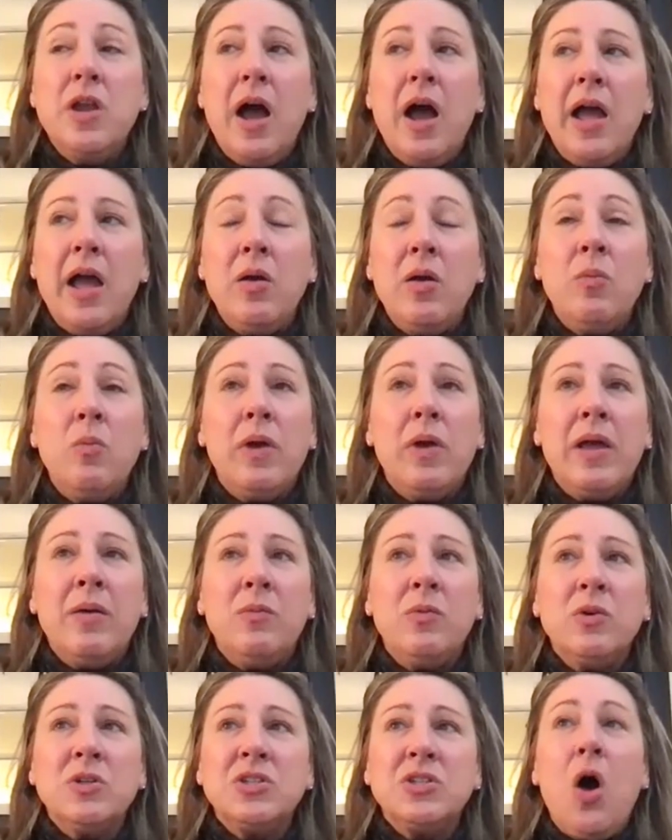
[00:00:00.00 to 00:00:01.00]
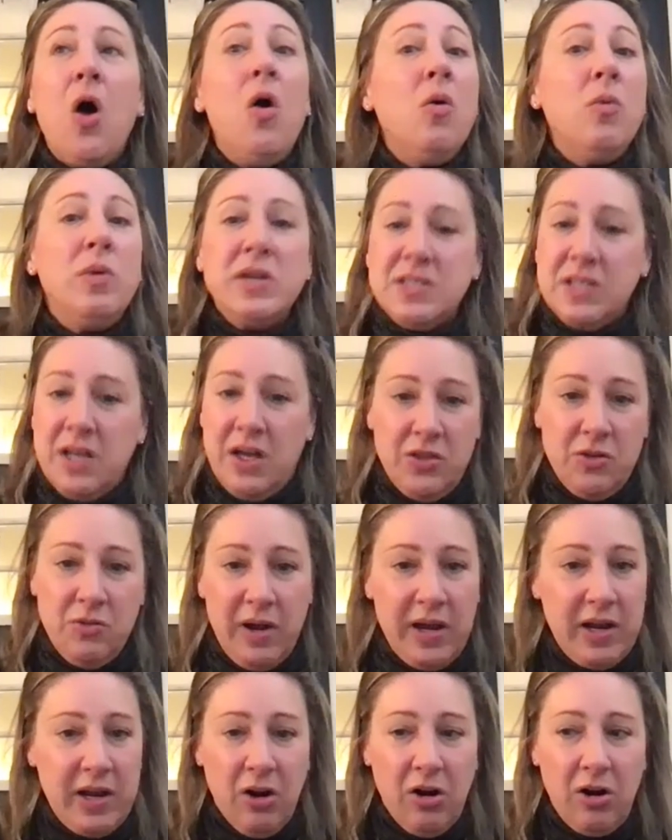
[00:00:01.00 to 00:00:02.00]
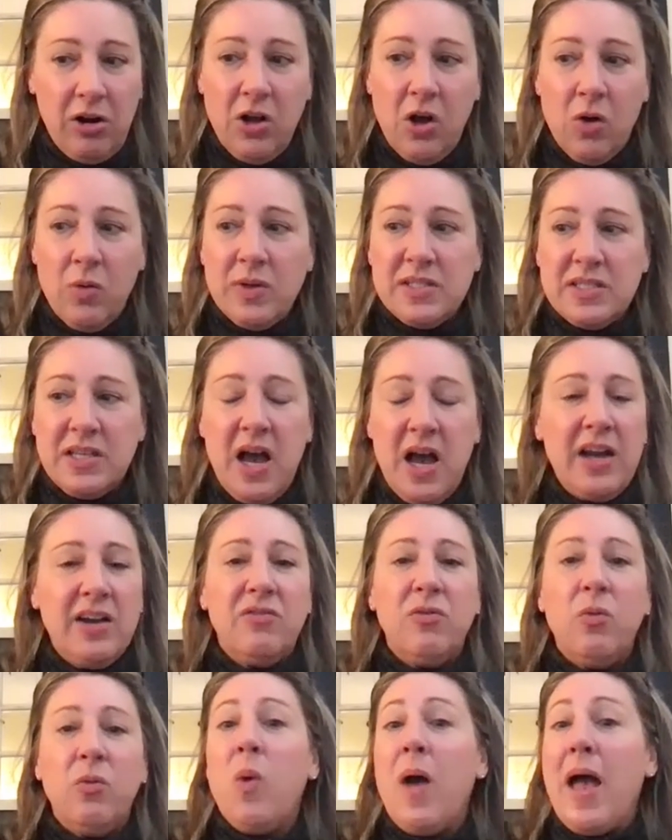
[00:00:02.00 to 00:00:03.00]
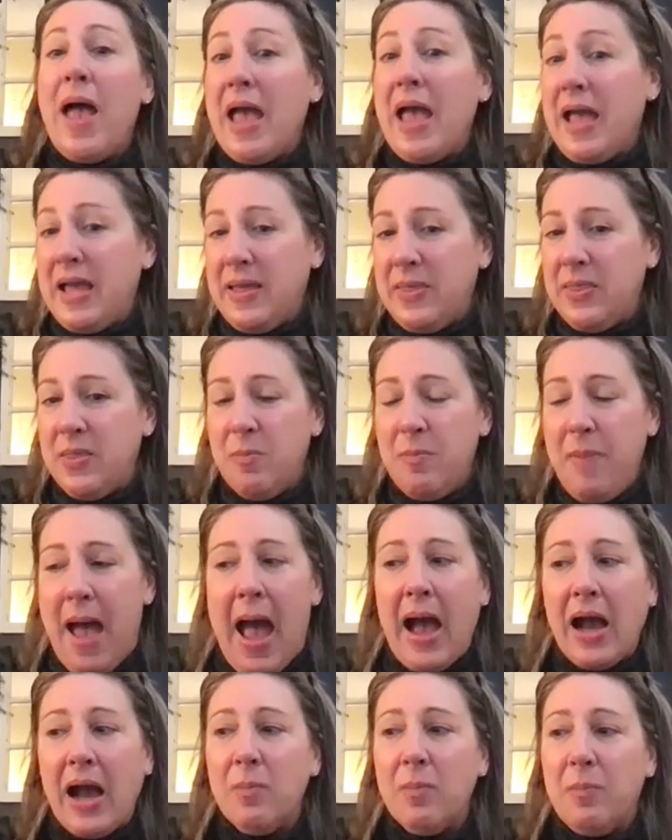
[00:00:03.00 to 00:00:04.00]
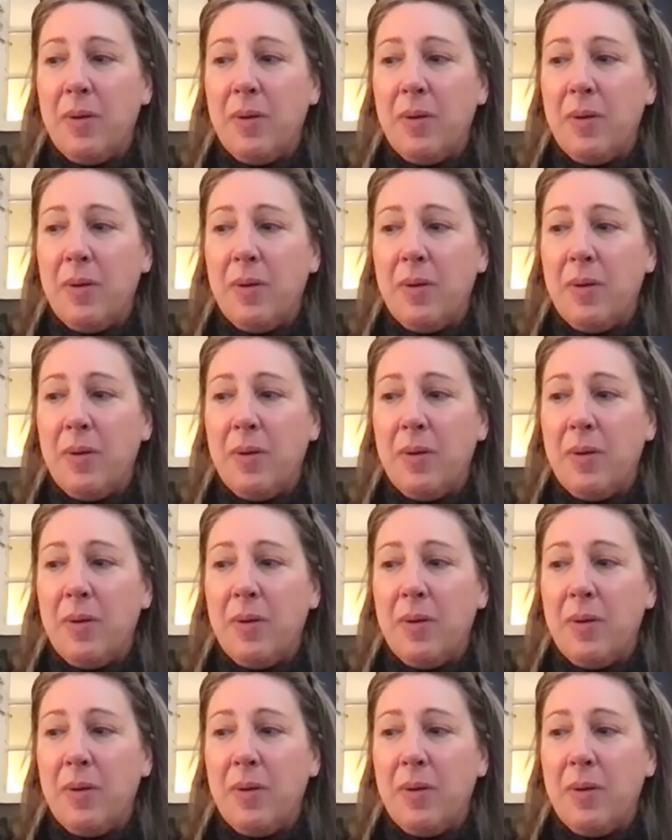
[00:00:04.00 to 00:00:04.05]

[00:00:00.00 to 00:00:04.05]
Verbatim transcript: It was always on the radar and always kind of way in the back.